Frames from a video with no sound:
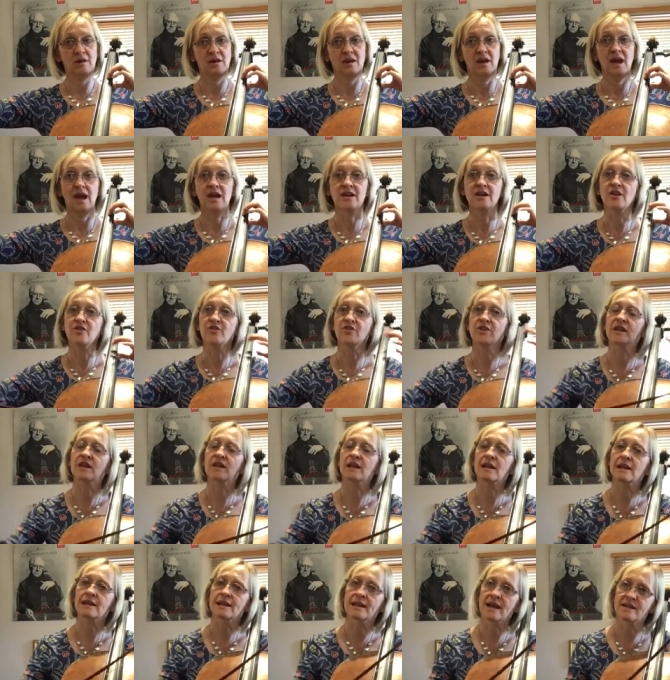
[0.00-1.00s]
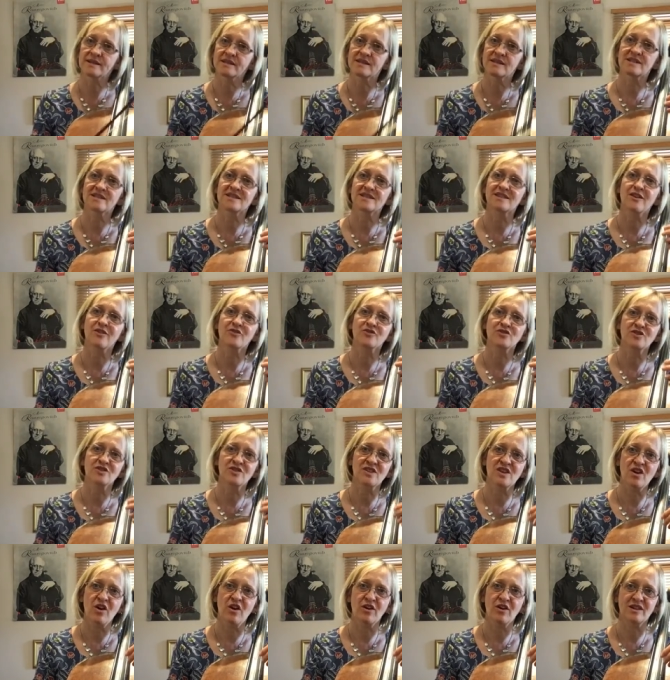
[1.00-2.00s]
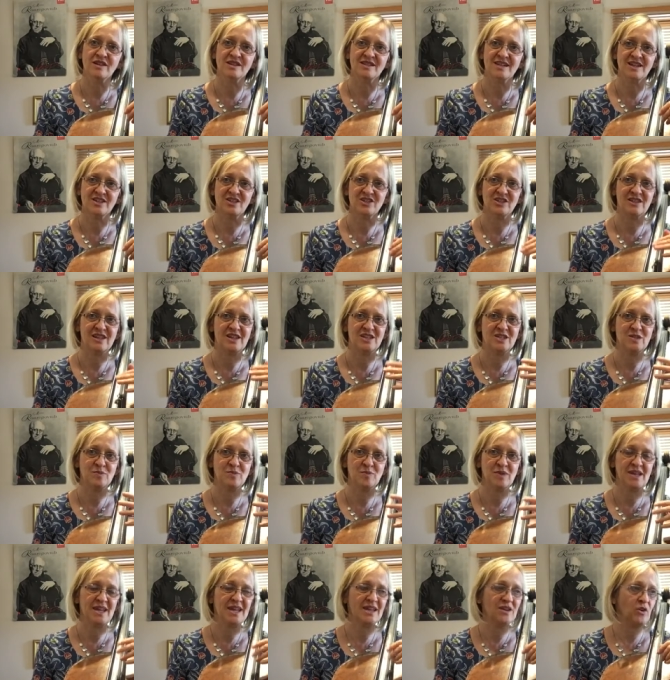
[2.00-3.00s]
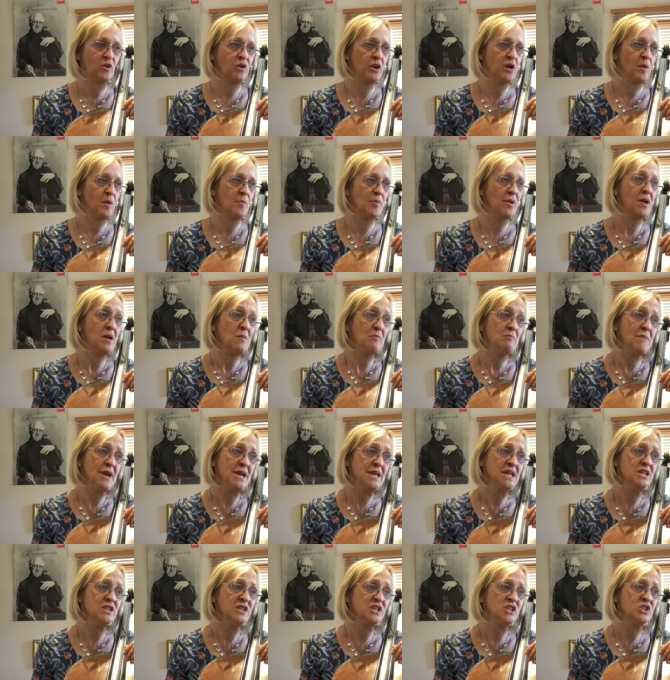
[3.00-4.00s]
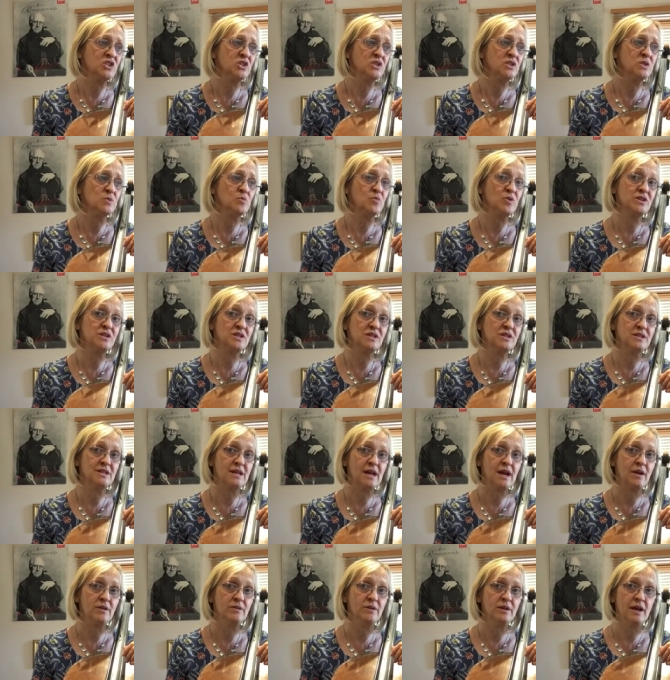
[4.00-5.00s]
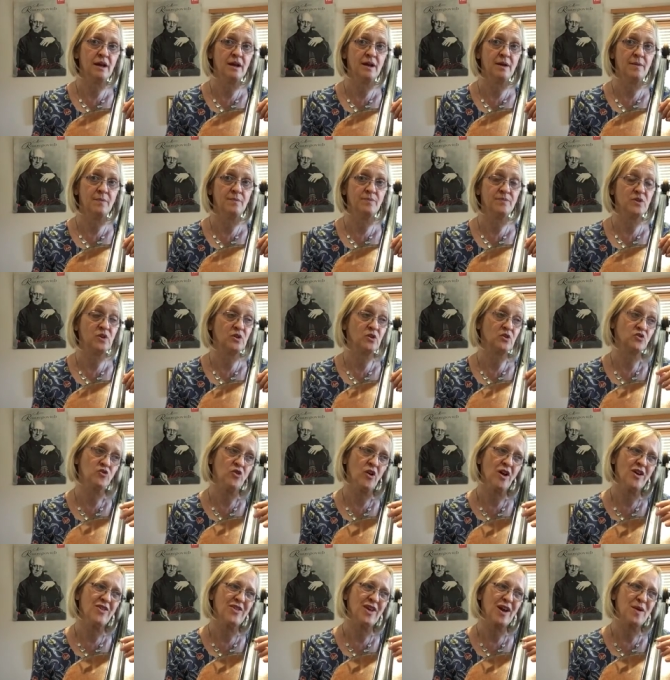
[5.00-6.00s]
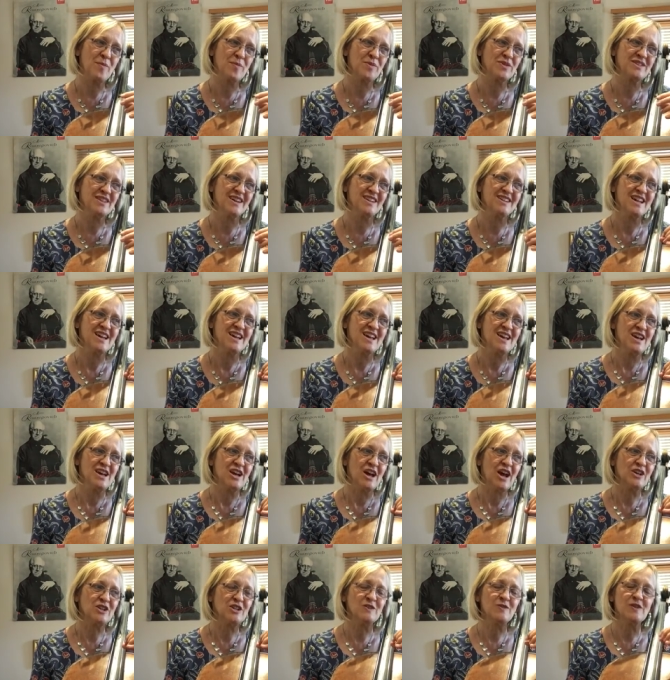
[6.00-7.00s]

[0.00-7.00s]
And I think it lends itself to the architecture there to begin on and up. Many editions printed down, you could try that, but I just